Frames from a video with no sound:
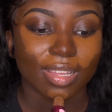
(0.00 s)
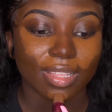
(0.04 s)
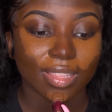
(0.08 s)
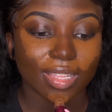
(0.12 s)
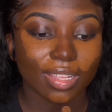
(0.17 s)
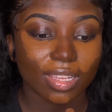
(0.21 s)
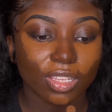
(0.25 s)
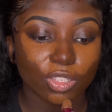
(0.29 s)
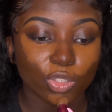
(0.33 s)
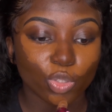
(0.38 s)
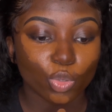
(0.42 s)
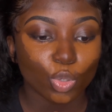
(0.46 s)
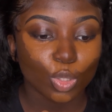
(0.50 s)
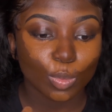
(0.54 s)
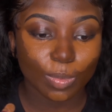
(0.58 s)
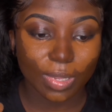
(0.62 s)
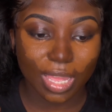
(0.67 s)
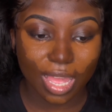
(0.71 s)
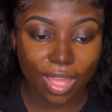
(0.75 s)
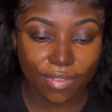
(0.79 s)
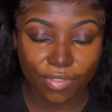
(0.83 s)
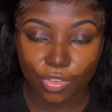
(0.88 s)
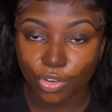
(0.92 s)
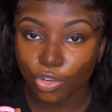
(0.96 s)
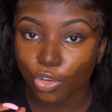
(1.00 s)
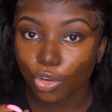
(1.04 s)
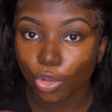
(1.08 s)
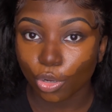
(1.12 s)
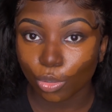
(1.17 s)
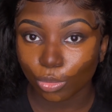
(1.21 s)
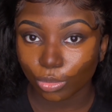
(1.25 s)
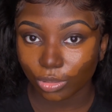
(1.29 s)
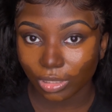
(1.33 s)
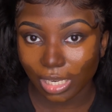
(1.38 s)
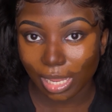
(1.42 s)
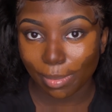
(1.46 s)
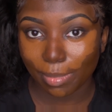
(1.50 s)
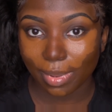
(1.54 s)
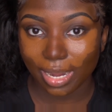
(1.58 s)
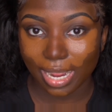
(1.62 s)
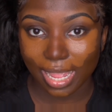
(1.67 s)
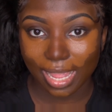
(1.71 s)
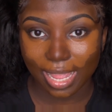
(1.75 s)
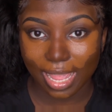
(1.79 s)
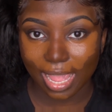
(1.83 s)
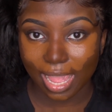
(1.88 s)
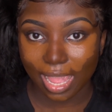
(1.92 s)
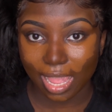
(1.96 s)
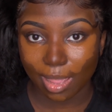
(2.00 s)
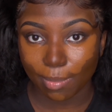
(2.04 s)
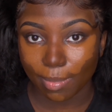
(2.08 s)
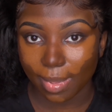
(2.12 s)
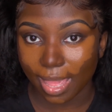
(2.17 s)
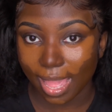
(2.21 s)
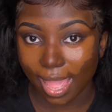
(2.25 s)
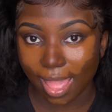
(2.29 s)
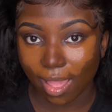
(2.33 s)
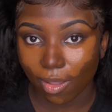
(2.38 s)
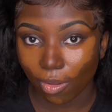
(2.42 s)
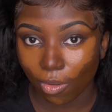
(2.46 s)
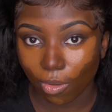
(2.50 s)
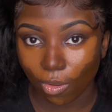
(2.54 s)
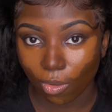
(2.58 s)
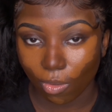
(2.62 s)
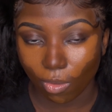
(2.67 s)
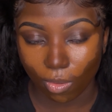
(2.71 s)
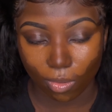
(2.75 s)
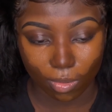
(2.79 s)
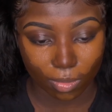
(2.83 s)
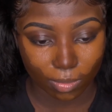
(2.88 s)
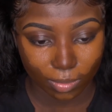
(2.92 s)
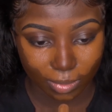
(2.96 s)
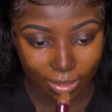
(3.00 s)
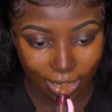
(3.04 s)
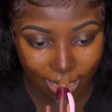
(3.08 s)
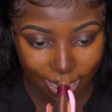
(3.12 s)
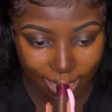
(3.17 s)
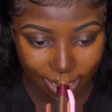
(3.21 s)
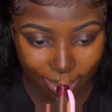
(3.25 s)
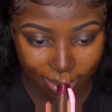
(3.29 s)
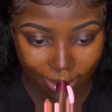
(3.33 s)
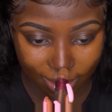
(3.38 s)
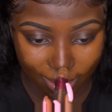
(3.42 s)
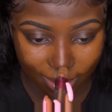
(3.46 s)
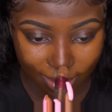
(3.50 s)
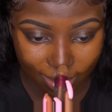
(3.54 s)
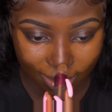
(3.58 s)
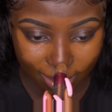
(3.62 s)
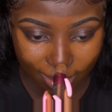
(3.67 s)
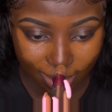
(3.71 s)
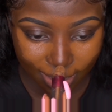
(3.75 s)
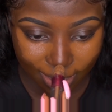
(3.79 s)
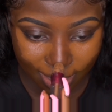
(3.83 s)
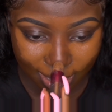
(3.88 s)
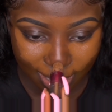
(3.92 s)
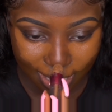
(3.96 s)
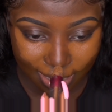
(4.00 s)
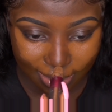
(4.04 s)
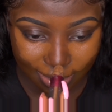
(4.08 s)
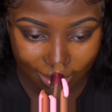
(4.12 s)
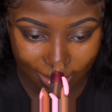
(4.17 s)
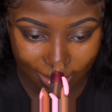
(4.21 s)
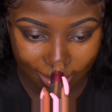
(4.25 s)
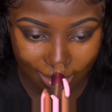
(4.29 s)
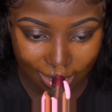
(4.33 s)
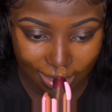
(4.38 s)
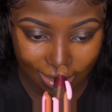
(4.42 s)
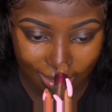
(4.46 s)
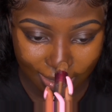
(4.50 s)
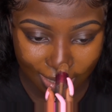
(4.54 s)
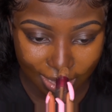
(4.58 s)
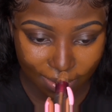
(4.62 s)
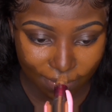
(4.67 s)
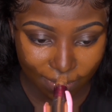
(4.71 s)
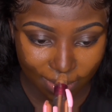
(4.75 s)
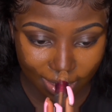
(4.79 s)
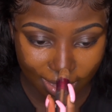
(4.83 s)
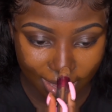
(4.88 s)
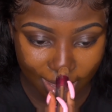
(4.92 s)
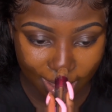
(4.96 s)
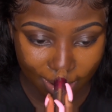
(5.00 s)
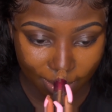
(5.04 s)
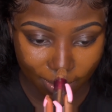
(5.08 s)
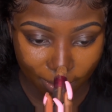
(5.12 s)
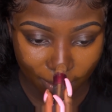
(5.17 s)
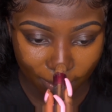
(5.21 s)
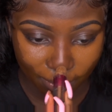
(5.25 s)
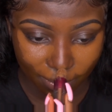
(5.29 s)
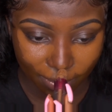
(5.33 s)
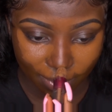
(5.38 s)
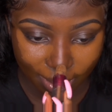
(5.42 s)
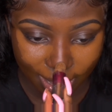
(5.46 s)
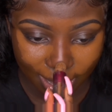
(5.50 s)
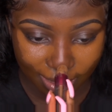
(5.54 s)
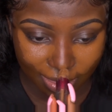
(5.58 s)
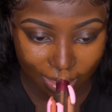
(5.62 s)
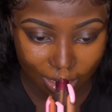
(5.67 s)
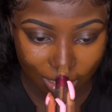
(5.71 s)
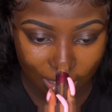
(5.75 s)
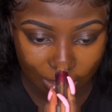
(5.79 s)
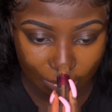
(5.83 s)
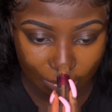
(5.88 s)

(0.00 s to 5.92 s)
These dudes be having no shame in their game at all. Like, it's giving ghetto at this